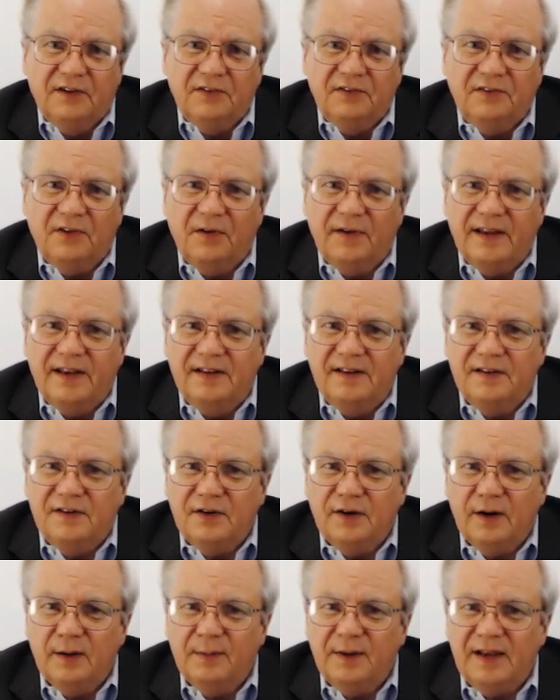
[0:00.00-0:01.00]
So in
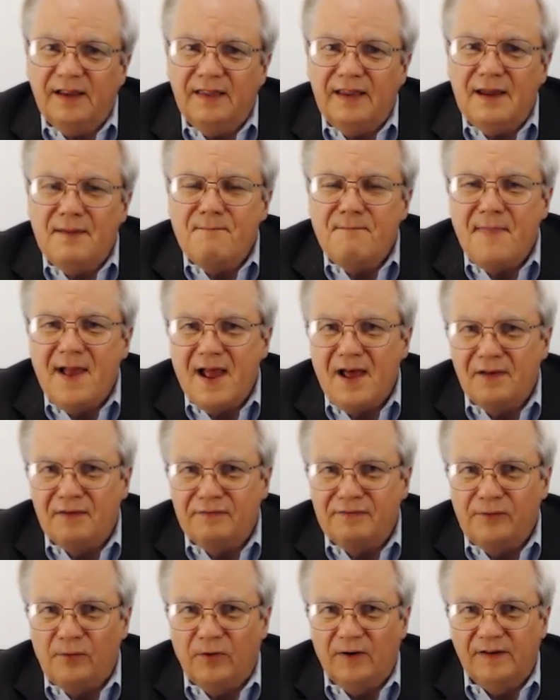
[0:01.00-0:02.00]
determining the amount
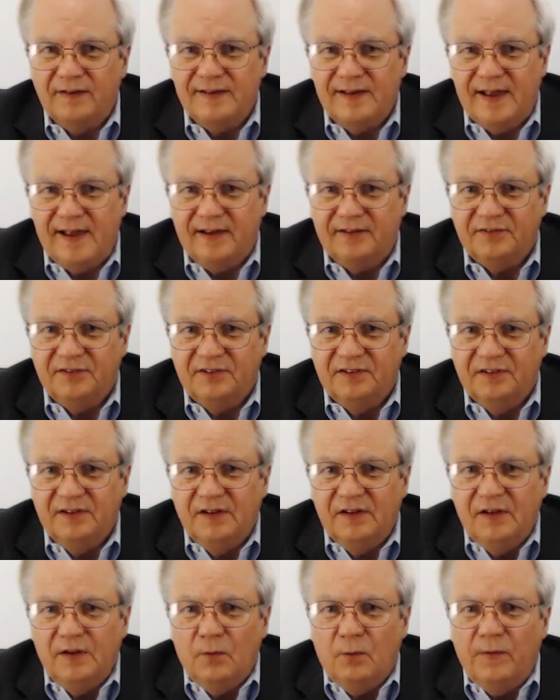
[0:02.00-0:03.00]
of foreign tax,
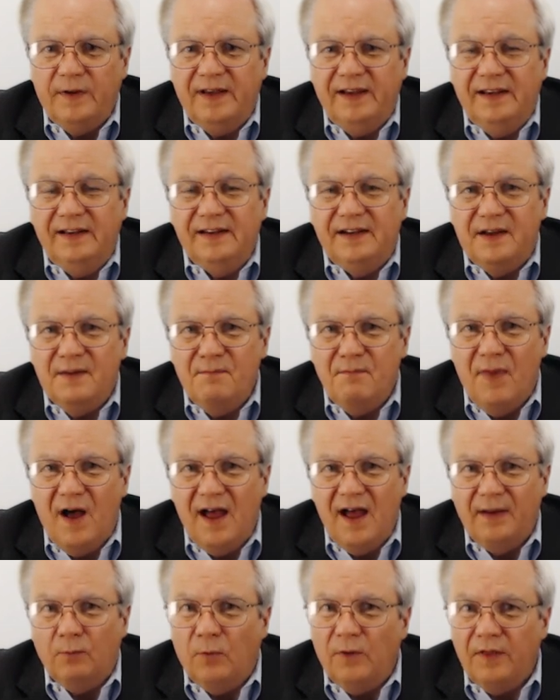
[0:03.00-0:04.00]
we need to
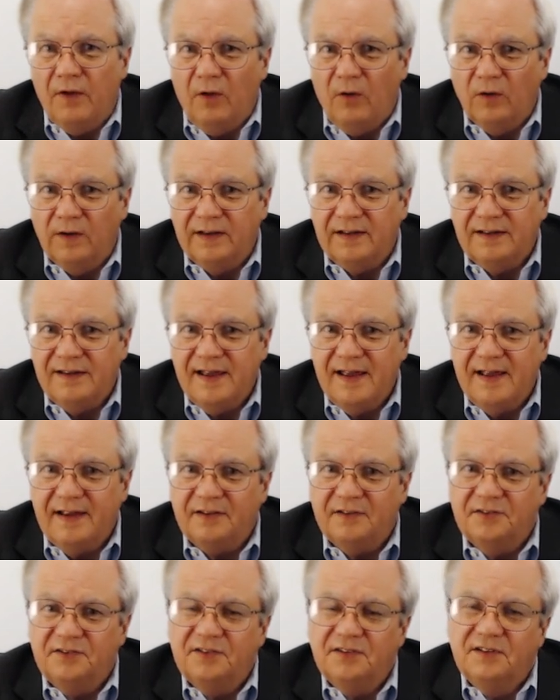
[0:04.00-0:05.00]
combine withholding
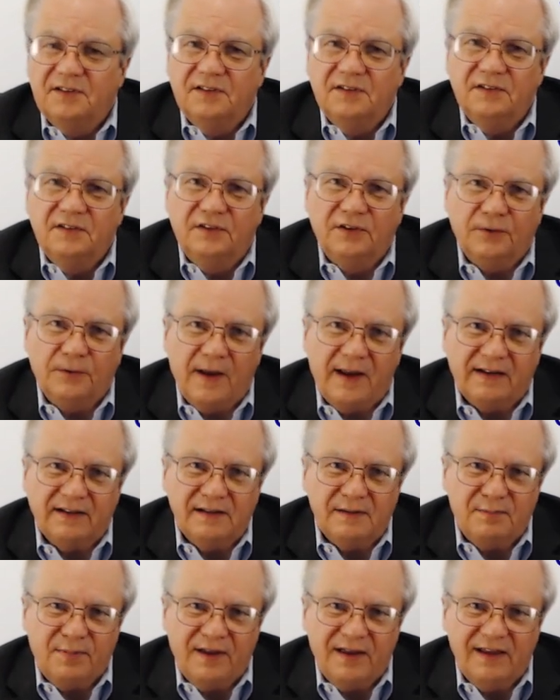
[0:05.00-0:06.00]
tax,
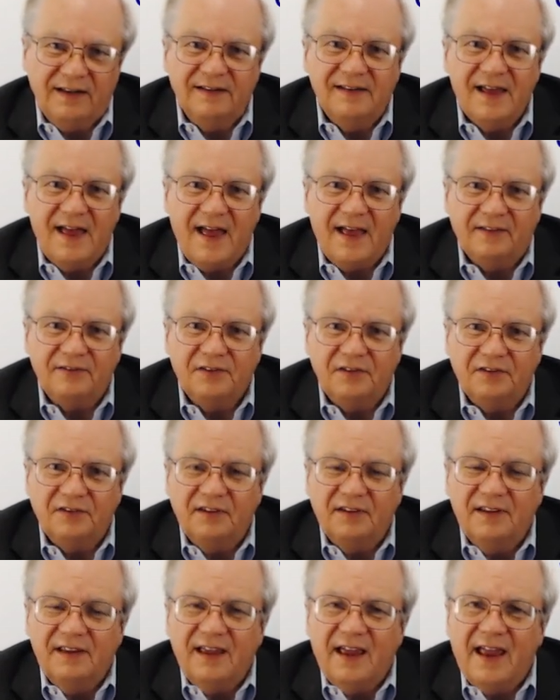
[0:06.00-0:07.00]
directly paid
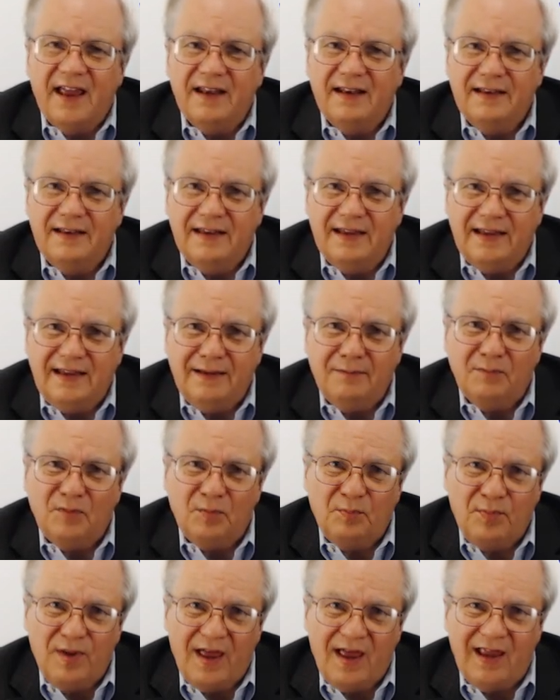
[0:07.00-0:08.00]
taxes, and
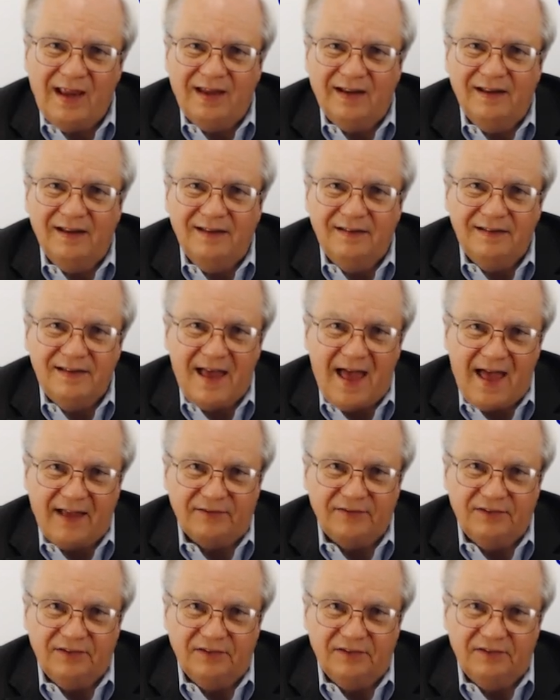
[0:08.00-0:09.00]
deemed paid
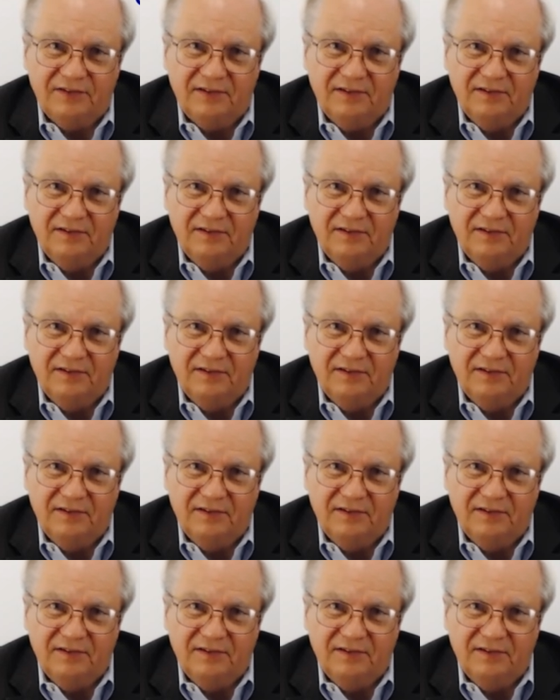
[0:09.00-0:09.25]
taxes.